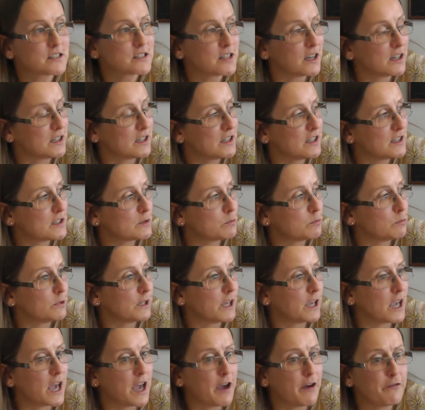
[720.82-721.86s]
case studies
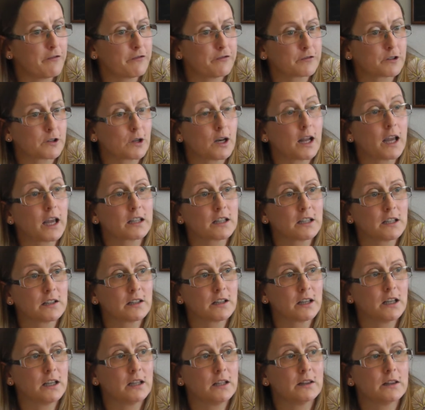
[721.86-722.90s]
we have
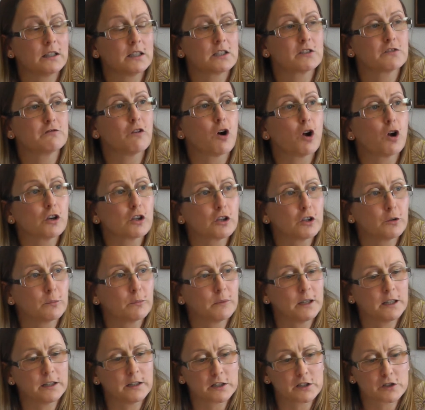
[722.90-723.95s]
collected in this
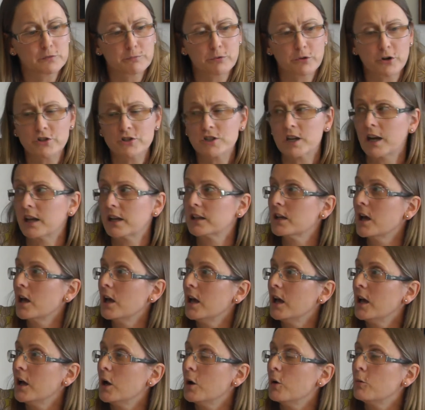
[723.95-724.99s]
volume, in this project,
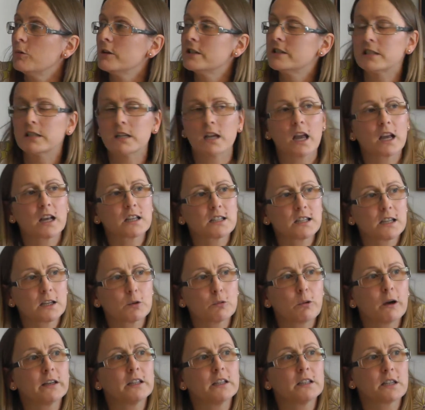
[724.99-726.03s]
we see
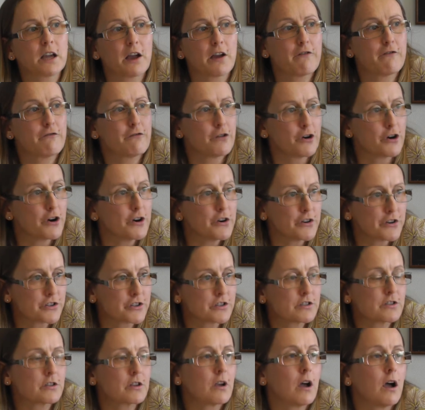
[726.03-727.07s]
actually quite a
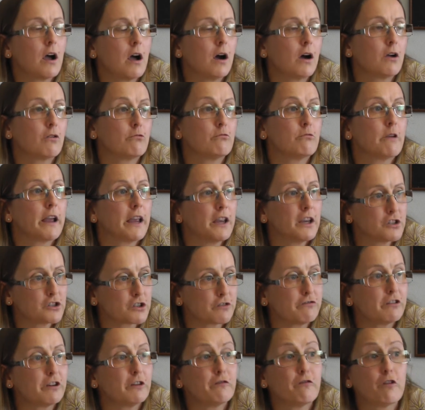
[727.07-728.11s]
diverse
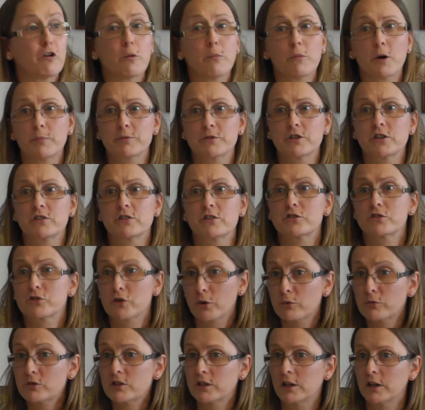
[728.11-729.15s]
range of reform options
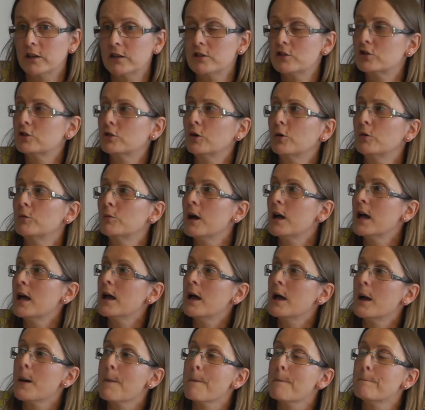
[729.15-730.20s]
chosen. So
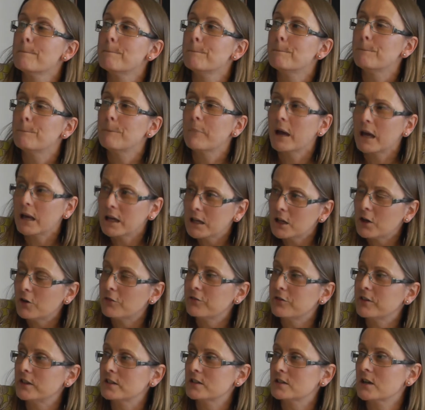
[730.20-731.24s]
many
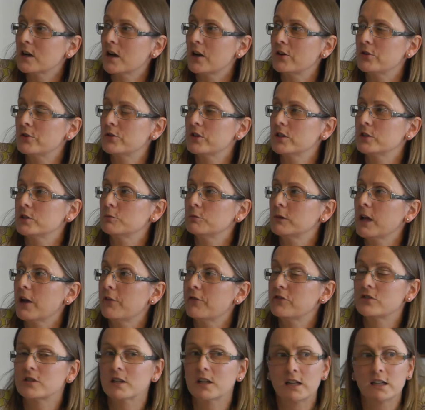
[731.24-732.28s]
of these countries we
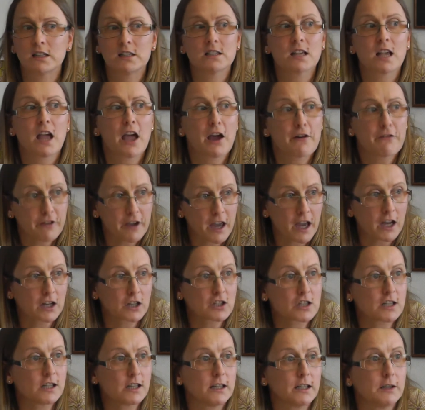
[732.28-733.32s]
have studies have
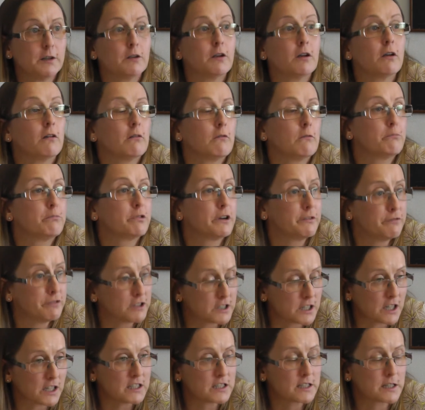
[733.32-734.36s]
actually
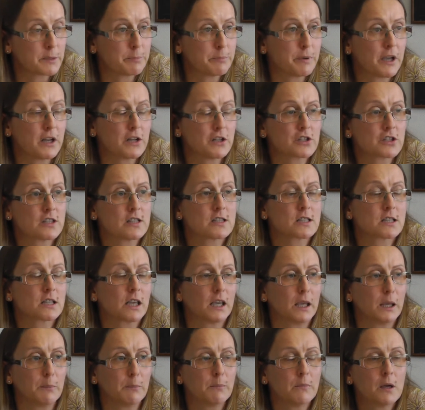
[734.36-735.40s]
privatized the pension
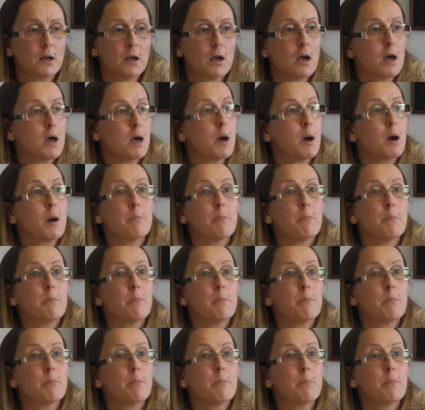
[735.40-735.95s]
scheme,